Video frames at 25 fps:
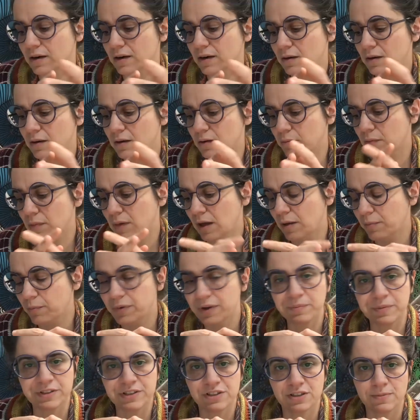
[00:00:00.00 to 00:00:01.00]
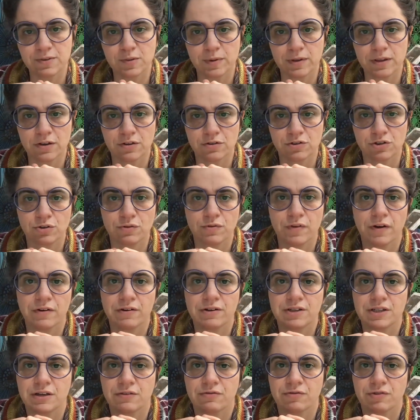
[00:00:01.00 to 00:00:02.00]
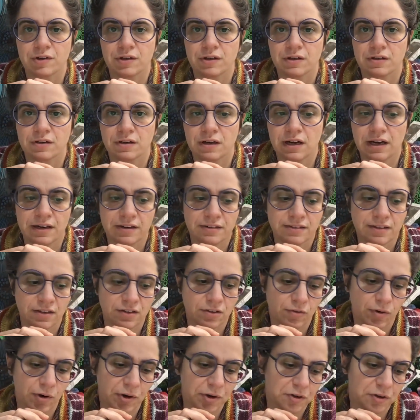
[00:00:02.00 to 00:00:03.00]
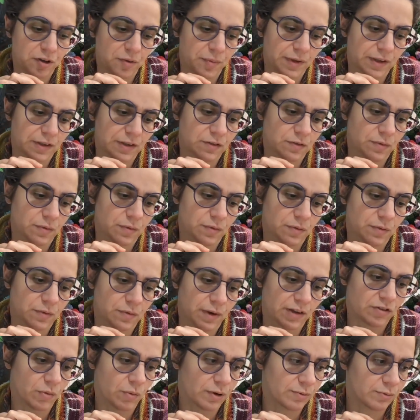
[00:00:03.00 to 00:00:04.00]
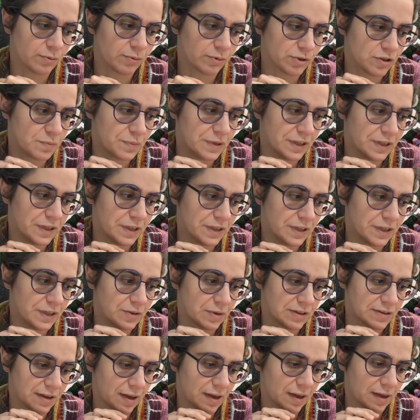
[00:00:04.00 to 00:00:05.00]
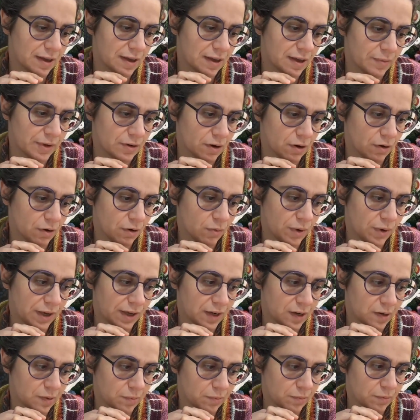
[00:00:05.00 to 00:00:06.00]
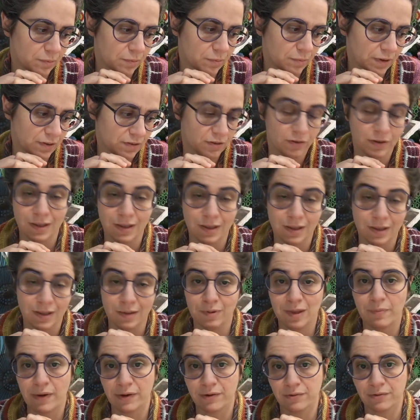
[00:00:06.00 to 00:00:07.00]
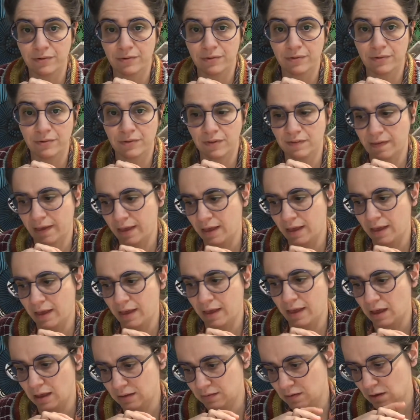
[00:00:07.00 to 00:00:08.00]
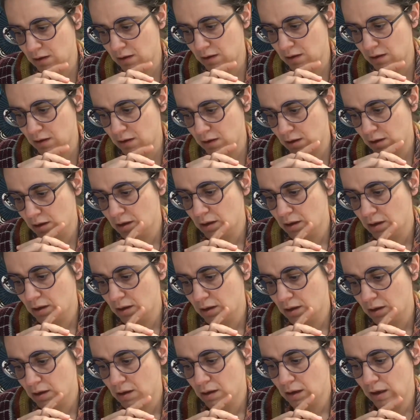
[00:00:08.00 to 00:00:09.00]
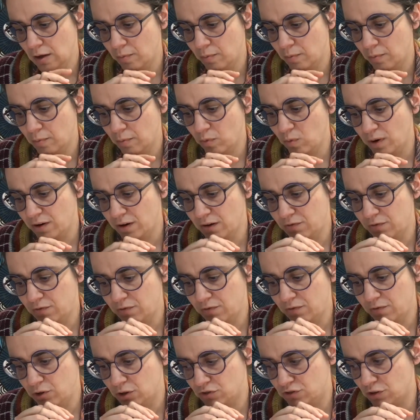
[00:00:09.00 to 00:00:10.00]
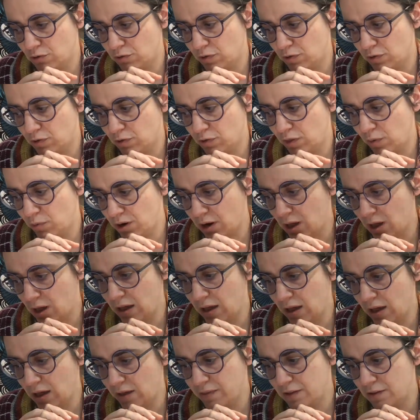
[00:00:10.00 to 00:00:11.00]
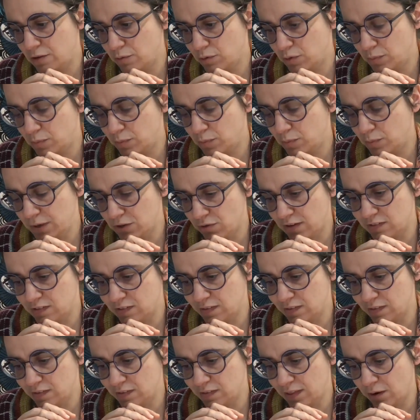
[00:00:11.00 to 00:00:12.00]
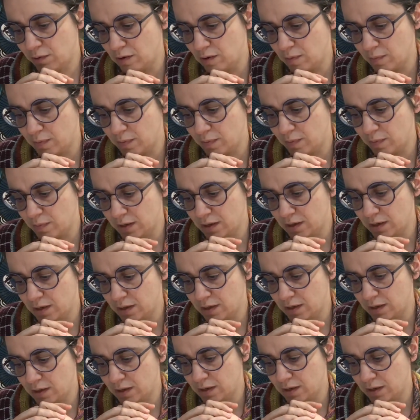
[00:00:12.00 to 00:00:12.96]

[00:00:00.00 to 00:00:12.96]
But it seems to me they're two very different kind of sets of arguments, right? So one would just be to examine, are we going to necessarily be better than these AIs? Where if you could show that we're not, then you would be addressing that argument,